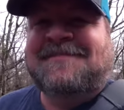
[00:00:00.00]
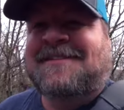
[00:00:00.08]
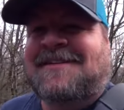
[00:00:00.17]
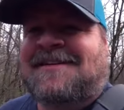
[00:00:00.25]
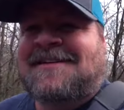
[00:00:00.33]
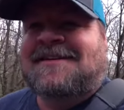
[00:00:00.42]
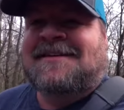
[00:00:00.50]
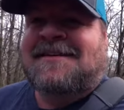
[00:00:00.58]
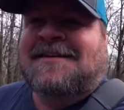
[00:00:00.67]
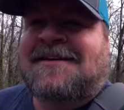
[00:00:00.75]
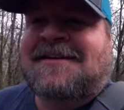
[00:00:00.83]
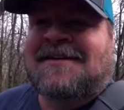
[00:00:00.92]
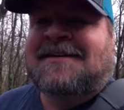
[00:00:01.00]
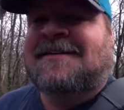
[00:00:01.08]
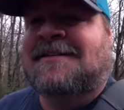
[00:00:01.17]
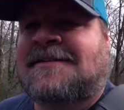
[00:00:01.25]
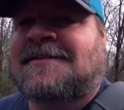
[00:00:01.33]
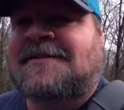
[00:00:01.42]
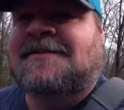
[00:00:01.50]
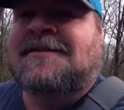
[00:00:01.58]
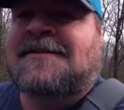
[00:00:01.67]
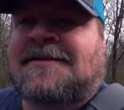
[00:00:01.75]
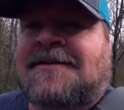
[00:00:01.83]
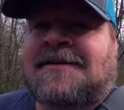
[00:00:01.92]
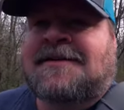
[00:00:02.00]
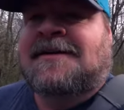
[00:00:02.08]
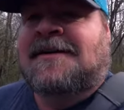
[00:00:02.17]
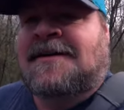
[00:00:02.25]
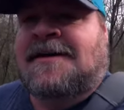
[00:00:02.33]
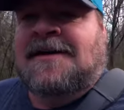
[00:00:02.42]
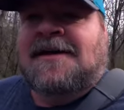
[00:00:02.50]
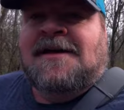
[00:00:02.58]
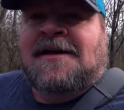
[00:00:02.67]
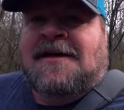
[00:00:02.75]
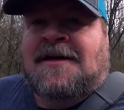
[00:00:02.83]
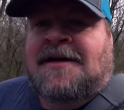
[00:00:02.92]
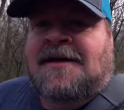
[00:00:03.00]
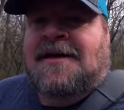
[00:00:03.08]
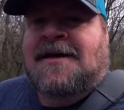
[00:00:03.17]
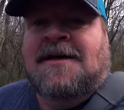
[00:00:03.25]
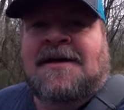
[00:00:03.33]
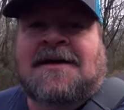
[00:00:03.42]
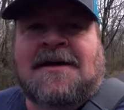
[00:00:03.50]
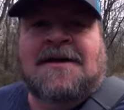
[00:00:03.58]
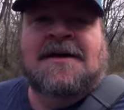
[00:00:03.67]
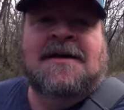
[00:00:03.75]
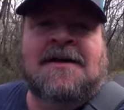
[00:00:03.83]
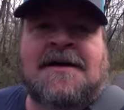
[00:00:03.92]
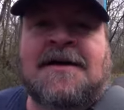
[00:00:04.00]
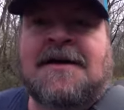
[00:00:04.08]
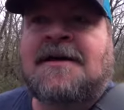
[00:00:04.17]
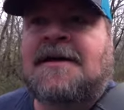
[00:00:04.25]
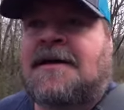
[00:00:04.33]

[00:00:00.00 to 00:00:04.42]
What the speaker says: (no one is talking)